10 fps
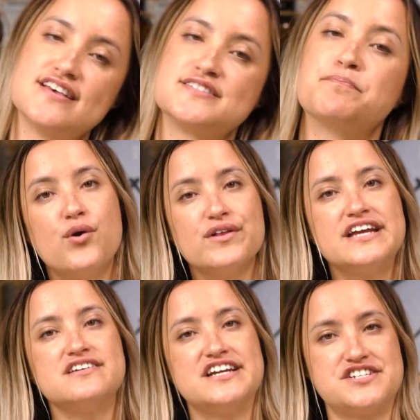as
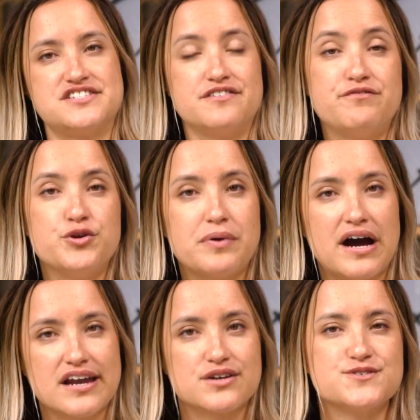poorly digested food
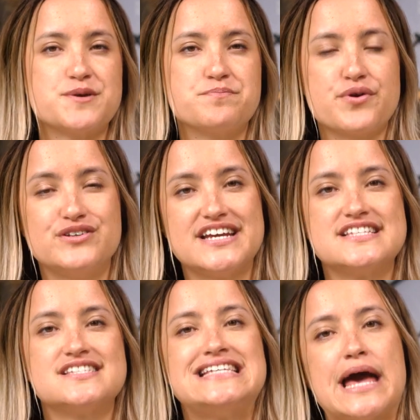particles and
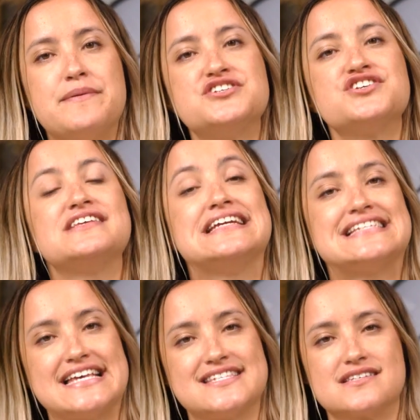proteins damage the
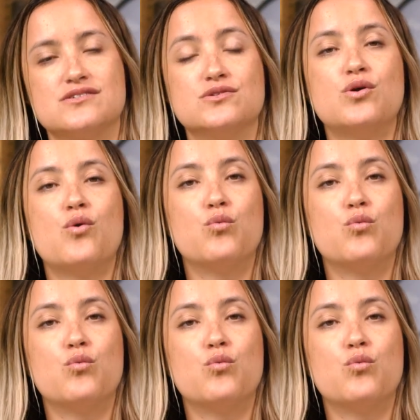intestinal